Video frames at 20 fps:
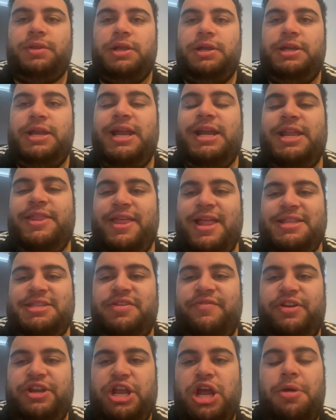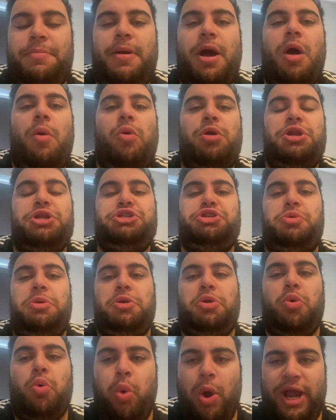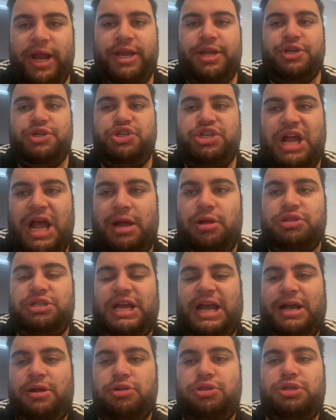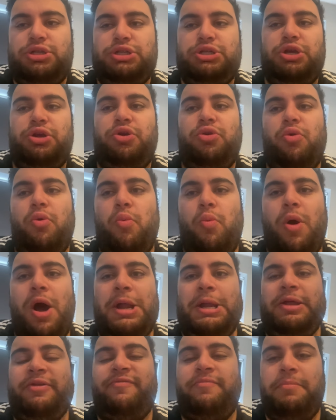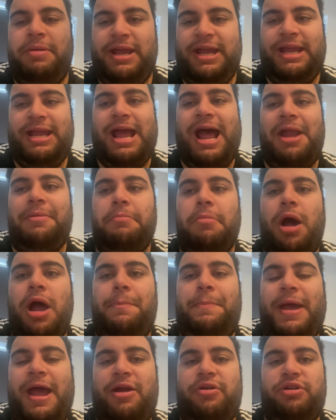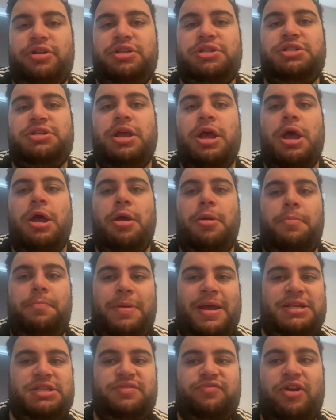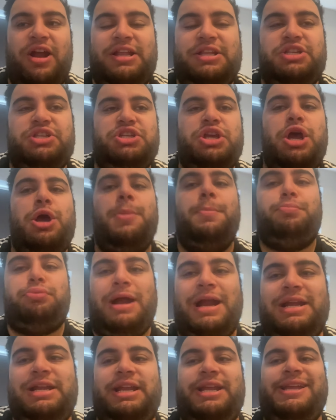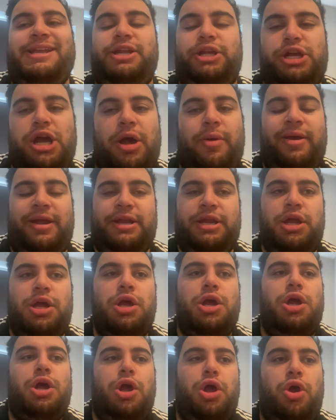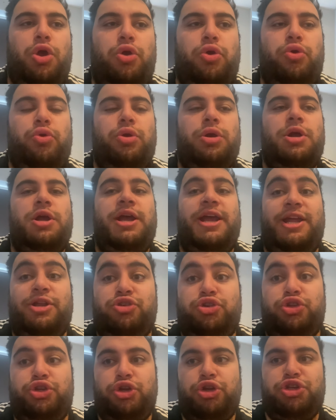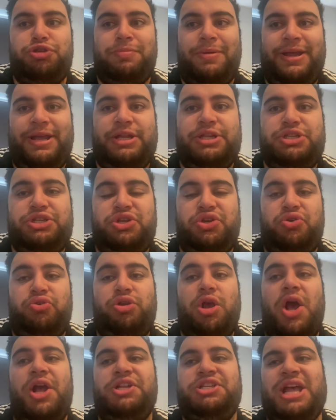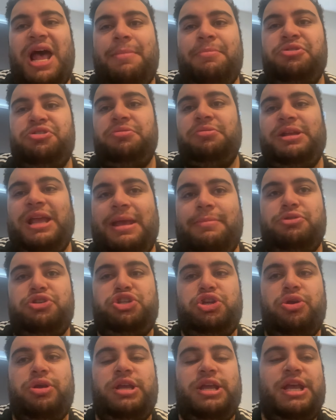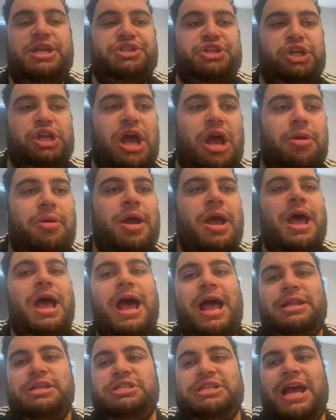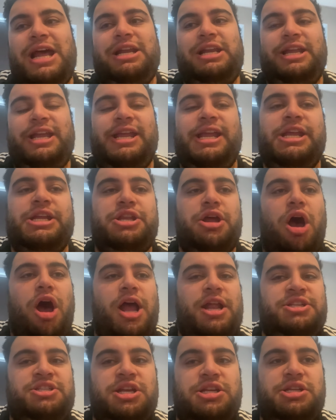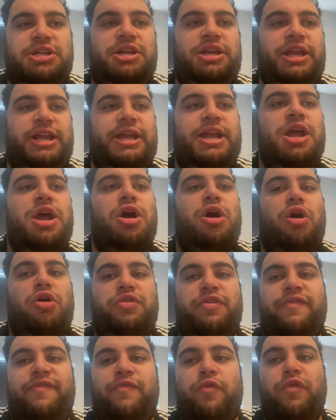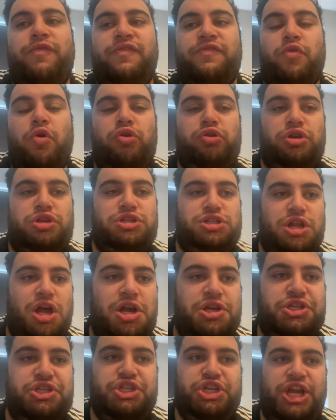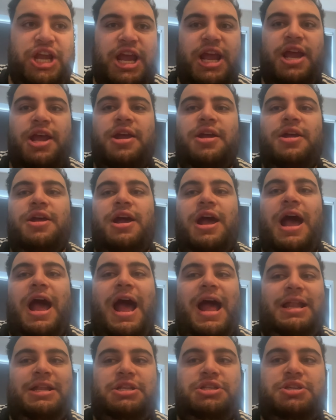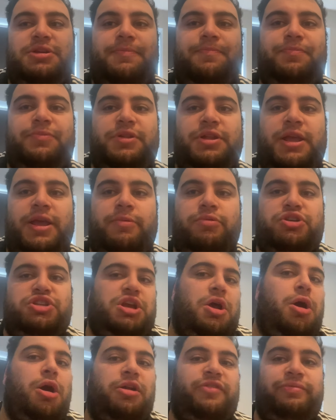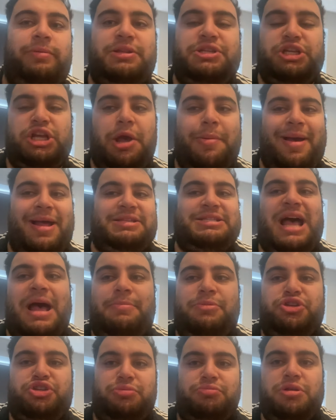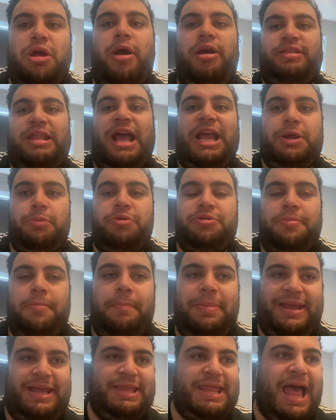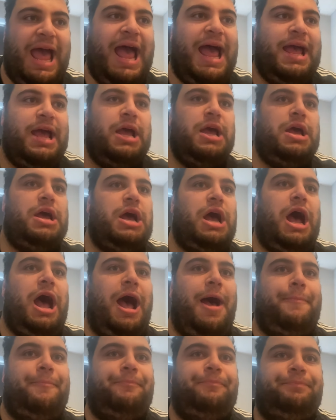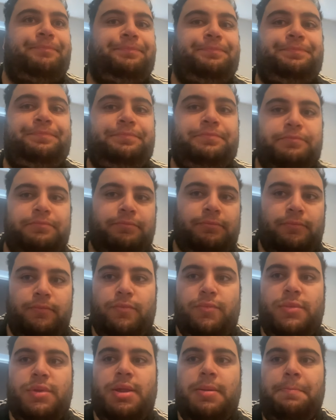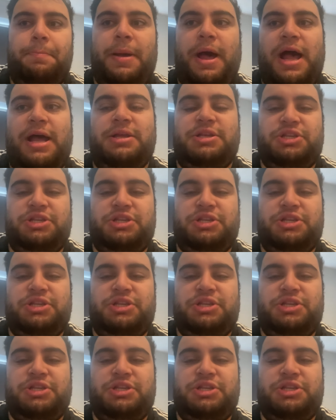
nearly the end of the video, but I want to do a quick shout out to one of me and my parents' best friends, Bradley Cohen, who introduced me to going to Amersham Games two years ago. And sadly, he died suddenly on the 4th of August last year. And it was so hard for me to go out to Amersham knowing that he wouldn't be there. Um, but